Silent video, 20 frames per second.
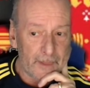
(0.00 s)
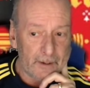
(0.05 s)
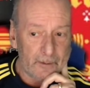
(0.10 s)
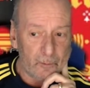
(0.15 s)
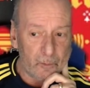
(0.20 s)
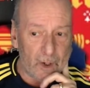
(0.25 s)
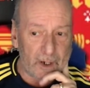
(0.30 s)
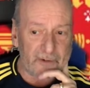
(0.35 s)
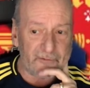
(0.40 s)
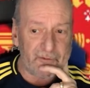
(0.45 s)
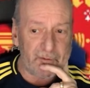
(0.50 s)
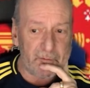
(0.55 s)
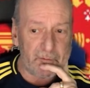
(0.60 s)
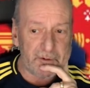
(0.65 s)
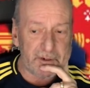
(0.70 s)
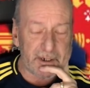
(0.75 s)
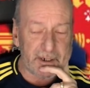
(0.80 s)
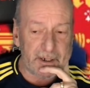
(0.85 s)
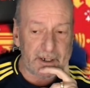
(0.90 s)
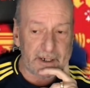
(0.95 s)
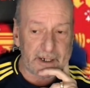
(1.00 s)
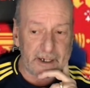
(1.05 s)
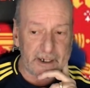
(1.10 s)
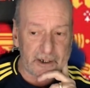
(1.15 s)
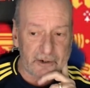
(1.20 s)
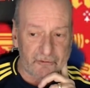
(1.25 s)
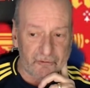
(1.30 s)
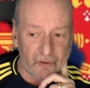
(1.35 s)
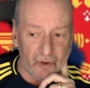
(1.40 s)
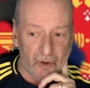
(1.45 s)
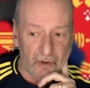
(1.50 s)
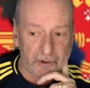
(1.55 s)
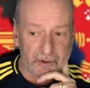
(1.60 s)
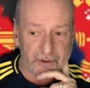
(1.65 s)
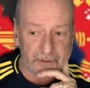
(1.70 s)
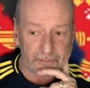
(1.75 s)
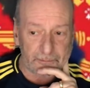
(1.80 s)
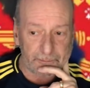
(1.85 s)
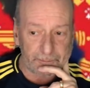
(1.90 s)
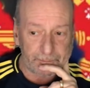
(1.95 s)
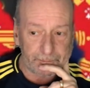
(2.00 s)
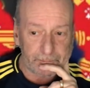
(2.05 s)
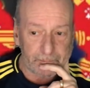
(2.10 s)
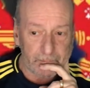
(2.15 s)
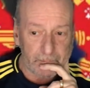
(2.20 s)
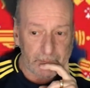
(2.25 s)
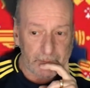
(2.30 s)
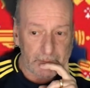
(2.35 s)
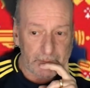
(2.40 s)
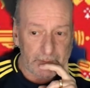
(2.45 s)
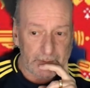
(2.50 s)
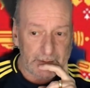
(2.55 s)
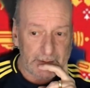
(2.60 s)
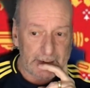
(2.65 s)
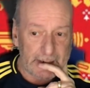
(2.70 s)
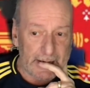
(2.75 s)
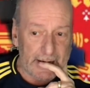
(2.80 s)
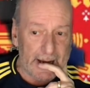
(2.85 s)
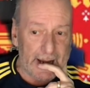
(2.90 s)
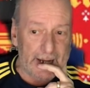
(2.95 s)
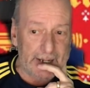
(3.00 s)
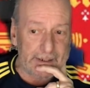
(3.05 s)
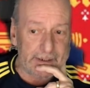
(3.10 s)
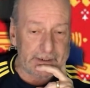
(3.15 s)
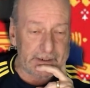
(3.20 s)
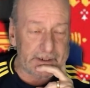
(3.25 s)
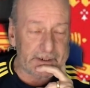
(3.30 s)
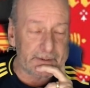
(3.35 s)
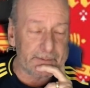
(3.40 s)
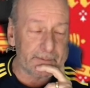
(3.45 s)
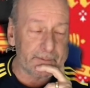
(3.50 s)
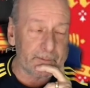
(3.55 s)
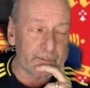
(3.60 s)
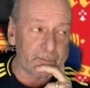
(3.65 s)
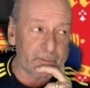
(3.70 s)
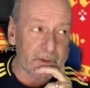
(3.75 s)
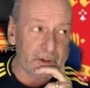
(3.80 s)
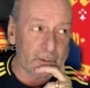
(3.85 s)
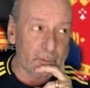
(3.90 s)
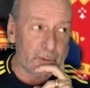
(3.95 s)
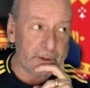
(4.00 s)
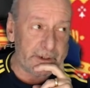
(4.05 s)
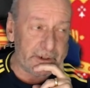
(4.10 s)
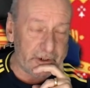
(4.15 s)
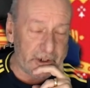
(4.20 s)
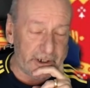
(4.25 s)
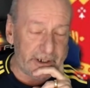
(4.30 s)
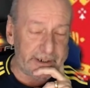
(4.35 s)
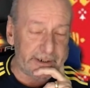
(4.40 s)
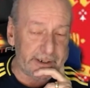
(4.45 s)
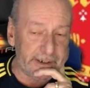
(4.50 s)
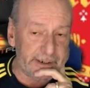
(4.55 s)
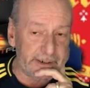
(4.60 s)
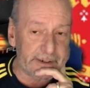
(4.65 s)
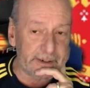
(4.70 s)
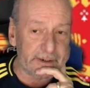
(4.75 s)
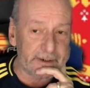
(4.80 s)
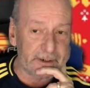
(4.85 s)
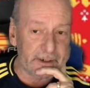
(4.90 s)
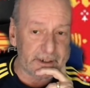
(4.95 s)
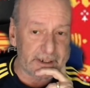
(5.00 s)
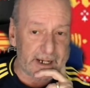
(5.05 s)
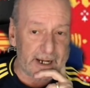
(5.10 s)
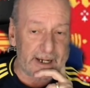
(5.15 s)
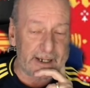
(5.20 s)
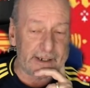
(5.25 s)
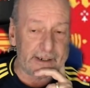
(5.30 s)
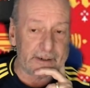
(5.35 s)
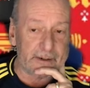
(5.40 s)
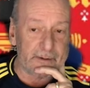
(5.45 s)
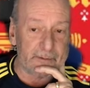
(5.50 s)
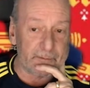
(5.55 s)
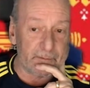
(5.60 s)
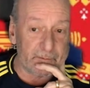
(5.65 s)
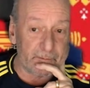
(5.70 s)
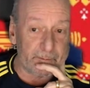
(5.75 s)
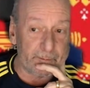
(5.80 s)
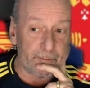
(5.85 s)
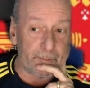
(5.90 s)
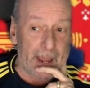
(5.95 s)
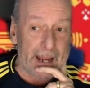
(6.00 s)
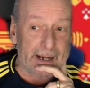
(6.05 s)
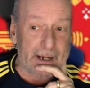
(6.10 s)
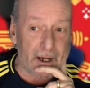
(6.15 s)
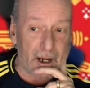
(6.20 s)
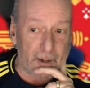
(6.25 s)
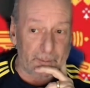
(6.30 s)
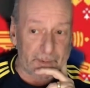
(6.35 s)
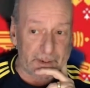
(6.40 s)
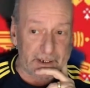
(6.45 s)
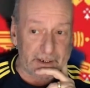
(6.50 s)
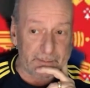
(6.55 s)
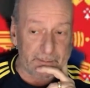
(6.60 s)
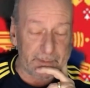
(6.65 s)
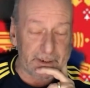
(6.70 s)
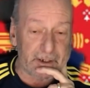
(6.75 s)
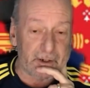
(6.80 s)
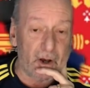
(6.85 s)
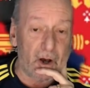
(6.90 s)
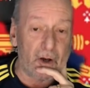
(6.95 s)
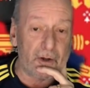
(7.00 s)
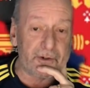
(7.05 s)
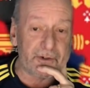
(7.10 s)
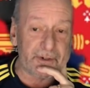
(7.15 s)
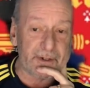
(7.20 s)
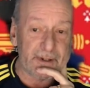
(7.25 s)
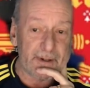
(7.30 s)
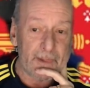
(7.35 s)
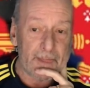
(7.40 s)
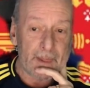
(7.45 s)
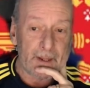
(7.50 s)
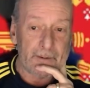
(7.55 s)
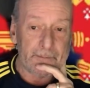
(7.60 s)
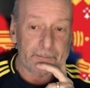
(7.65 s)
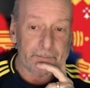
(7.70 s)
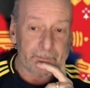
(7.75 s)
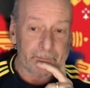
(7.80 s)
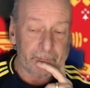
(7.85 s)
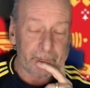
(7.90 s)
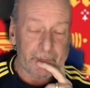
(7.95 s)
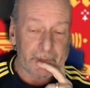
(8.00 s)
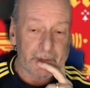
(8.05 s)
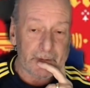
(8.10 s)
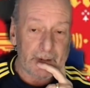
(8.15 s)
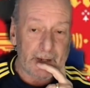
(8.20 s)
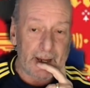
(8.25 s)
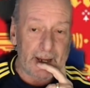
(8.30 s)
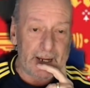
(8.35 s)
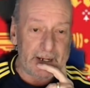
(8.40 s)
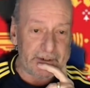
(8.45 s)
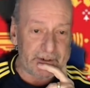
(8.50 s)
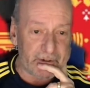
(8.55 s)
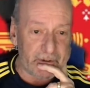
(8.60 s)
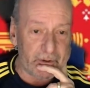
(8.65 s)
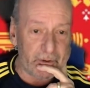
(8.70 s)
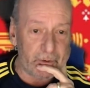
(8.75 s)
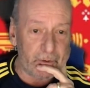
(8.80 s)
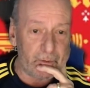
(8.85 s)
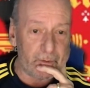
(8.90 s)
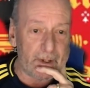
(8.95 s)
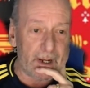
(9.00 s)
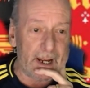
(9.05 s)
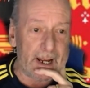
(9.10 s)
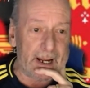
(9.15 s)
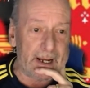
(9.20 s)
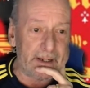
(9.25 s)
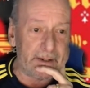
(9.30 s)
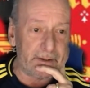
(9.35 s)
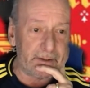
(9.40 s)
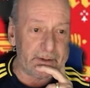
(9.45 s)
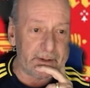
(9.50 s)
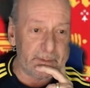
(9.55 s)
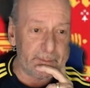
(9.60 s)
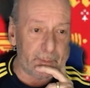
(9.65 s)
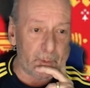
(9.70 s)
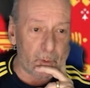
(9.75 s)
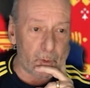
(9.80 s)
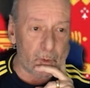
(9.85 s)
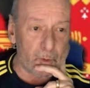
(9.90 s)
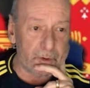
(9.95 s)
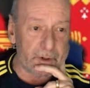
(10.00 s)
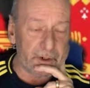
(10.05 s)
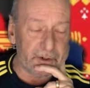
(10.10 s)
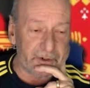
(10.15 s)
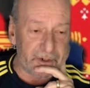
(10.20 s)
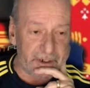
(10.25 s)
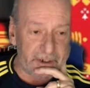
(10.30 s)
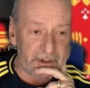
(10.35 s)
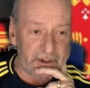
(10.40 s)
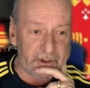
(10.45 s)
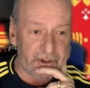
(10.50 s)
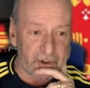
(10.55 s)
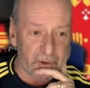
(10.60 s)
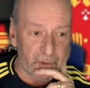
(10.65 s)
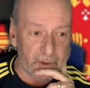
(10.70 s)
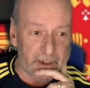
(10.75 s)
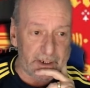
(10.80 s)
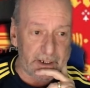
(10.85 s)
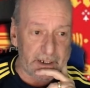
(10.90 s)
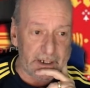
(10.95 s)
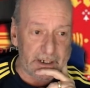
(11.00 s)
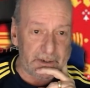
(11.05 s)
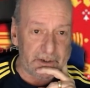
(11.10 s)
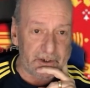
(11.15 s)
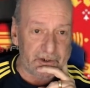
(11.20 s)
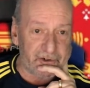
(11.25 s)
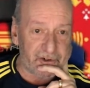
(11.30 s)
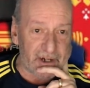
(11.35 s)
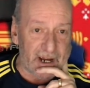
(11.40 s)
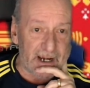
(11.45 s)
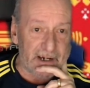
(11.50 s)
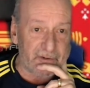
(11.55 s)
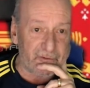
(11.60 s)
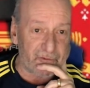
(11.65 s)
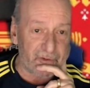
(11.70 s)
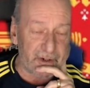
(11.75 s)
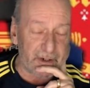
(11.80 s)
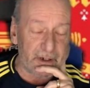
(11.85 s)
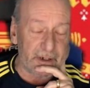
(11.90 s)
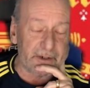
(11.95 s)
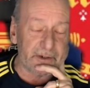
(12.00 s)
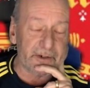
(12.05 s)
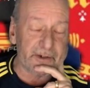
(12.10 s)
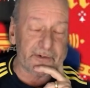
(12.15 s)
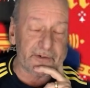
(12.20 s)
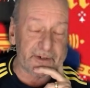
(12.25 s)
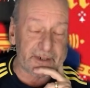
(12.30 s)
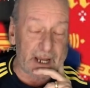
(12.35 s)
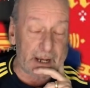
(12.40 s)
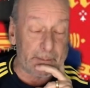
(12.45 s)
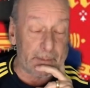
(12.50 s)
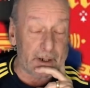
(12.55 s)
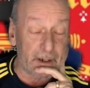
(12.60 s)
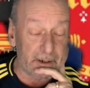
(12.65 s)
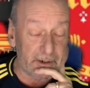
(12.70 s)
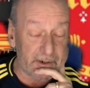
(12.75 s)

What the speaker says: One of them was going to get cropped, and we needed to get back up in, because Edu and the board didn't do it in the summer